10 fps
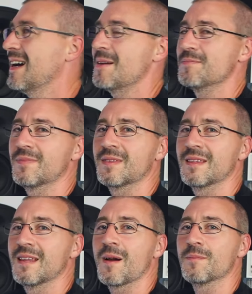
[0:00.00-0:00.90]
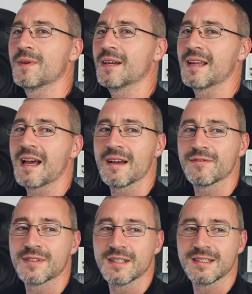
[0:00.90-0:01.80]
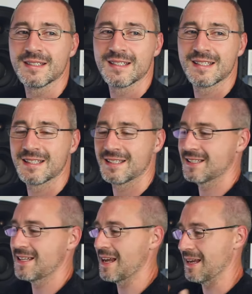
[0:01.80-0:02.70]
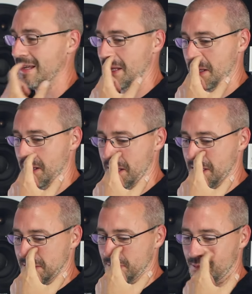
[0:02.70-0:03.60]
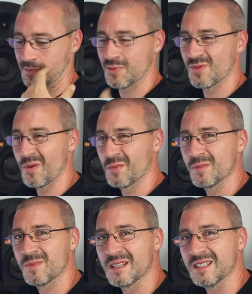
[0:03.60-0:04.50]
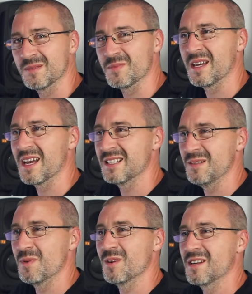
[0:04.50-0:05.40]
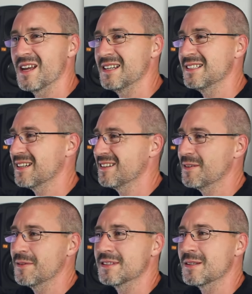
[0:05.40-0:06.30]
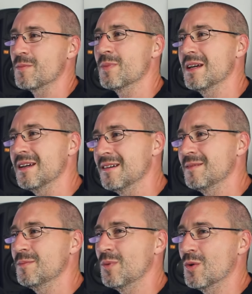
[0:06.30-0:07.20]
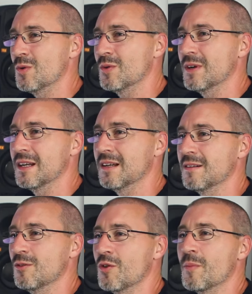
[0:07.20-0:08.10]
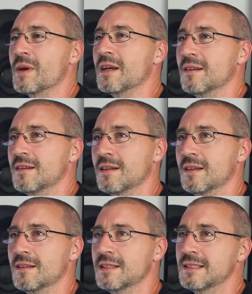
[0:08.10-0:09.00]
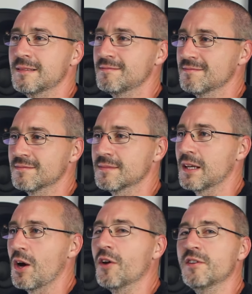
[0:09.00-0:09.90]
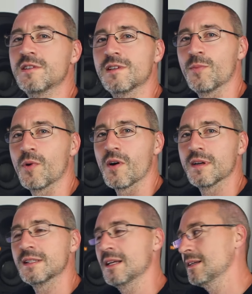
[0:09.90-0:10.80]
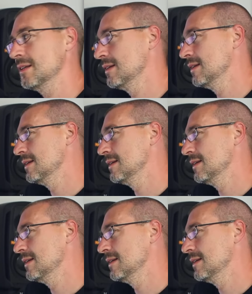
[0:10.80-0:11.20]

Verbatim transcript: I'm gonna have to say it's probably spaghetti bolognese. I know that's a bit boring or a bit unsurprising,